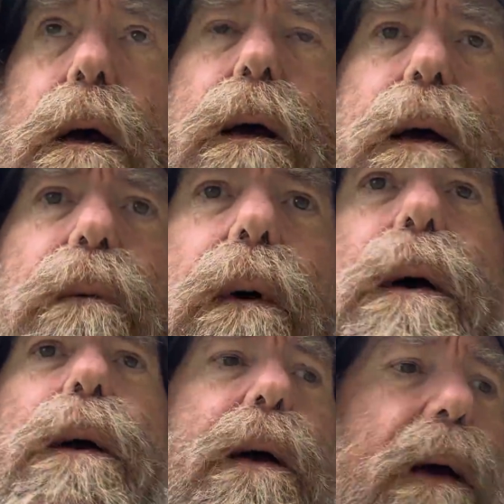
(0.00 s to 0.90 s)
And
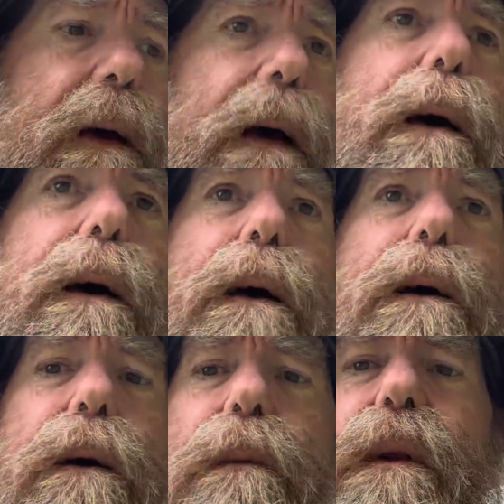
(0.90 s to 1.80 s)
yeah,
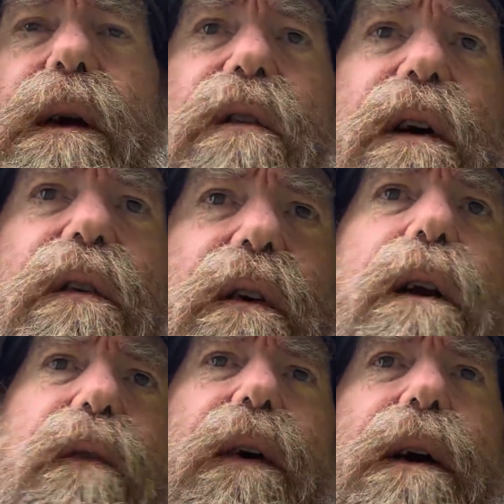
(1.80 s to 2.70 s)
when they say
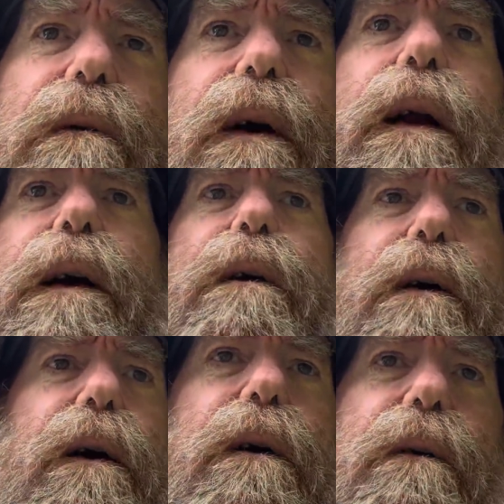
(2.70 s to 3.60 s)
significant rain out
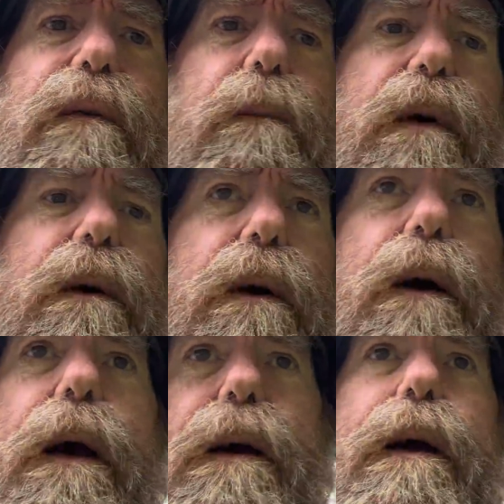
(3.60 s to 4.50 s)
here from a
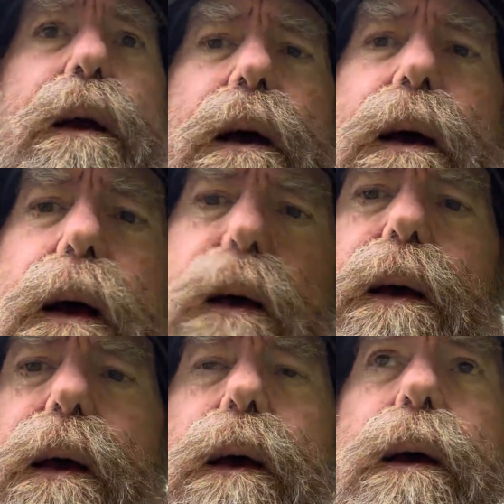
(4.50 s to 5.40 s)
hurricane,
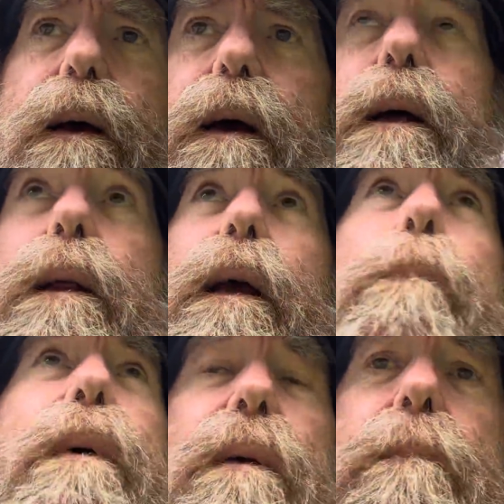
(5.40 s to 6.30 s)
uh, they can
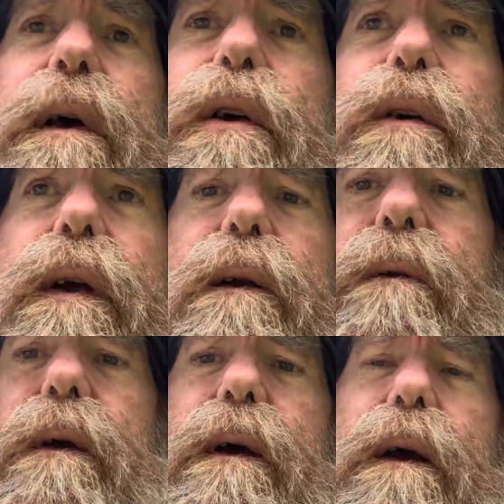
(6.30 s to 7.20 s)
be measuring
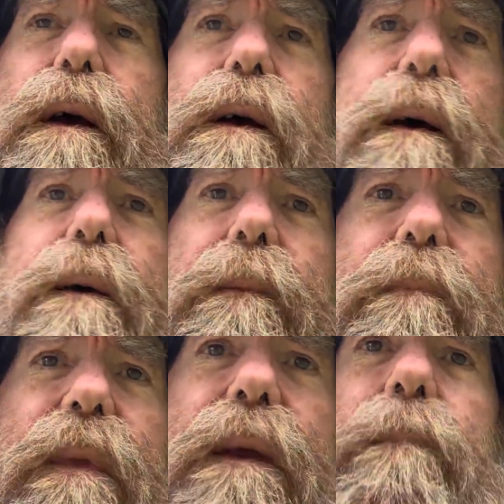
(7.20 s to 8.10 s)

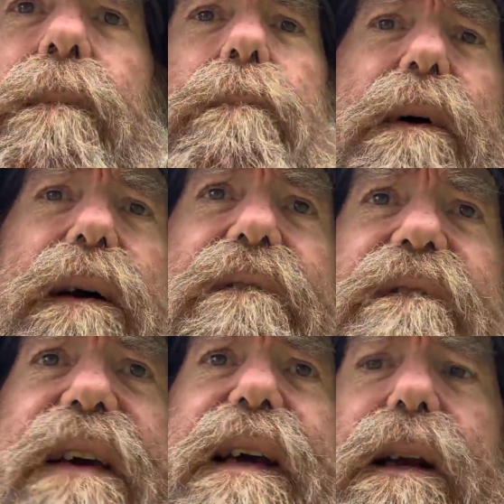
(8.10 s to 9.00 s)
by
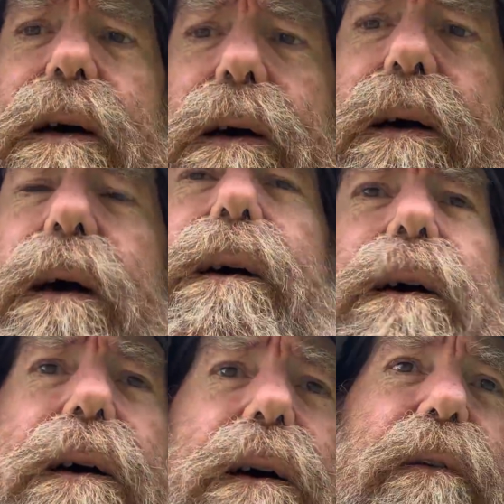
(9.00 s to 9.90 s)
feet
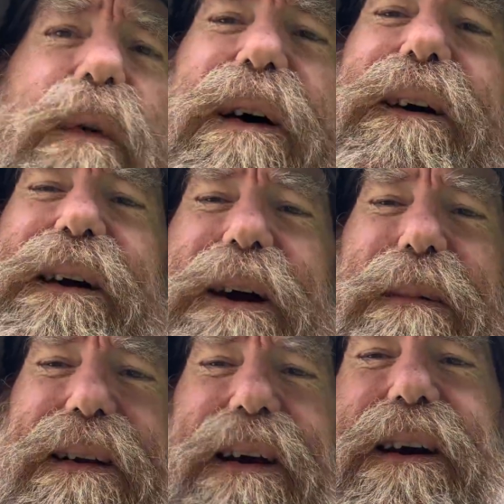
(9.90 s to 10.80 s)
of water
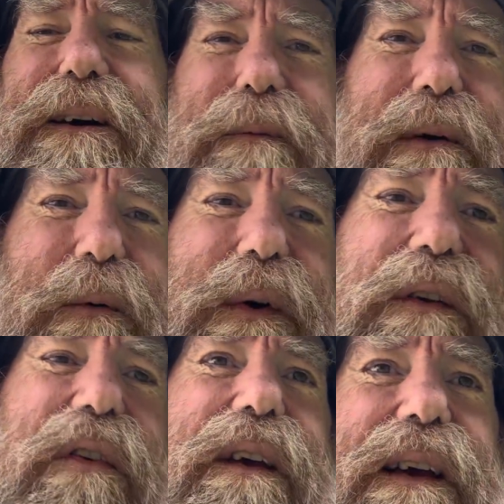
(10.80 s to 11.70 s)
coming down, but we'll
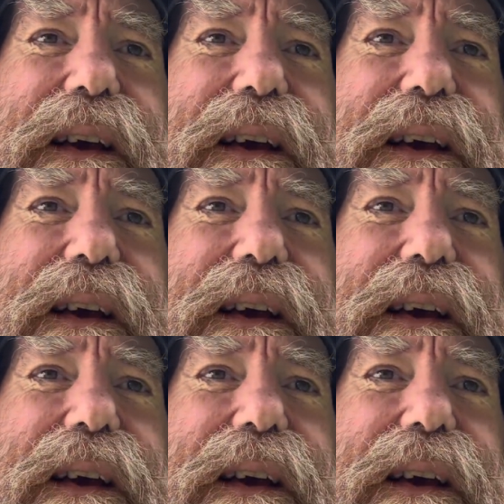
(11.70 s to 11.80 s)
see.